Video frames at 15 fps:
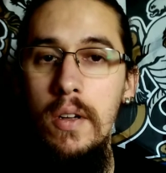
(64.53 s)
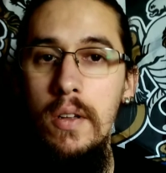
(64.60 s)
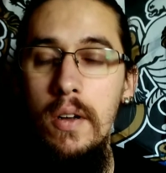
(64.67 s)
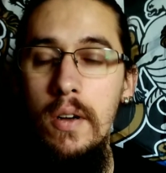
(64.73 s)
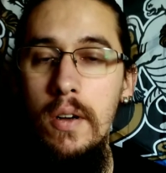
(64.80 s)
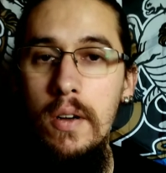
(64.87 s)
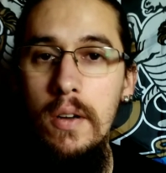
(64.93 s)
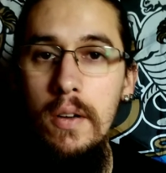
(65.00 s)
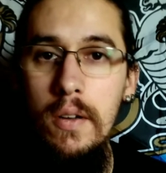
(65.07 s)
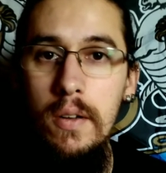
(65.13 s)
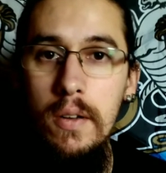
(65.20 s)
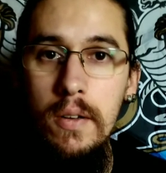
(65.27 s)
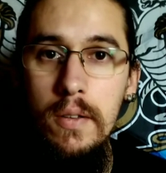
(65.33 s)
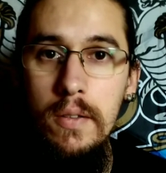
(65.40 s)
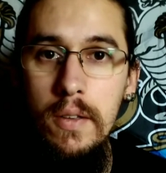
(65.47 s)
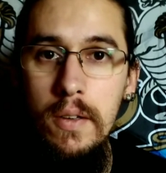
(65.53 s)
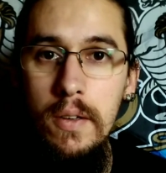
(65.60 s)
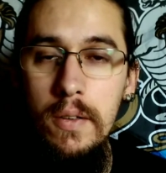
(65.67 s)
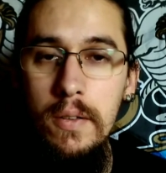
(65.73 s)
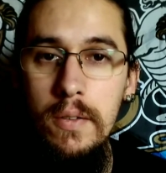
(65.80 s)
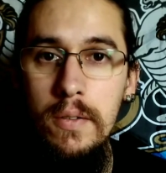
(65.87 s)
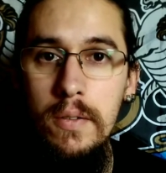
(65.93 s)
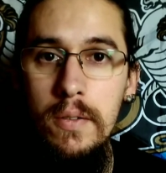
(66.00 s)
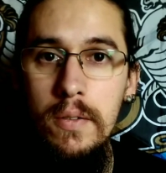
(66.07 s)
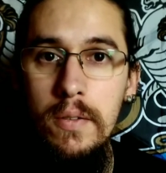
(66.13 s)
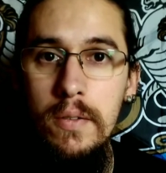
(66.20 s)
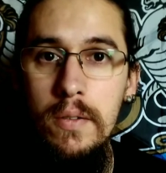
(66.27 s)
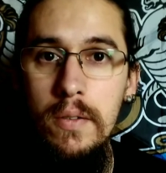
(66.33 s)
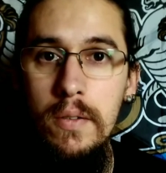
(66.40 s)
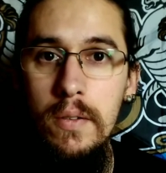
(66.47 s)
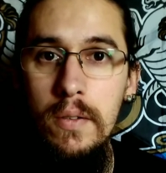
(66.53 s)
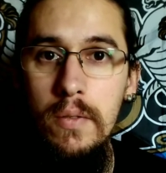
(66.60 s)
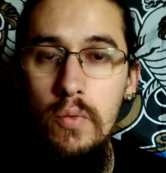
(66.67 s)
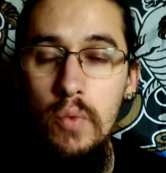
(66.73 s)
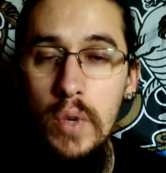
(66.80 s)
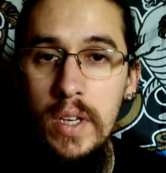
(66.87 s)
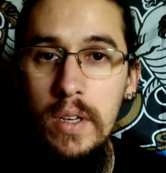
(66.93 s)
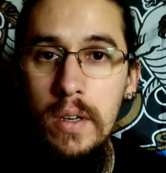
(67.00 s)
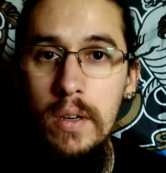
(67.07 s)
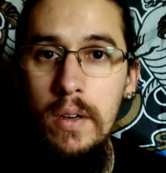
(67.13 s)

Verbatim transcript: uh, this week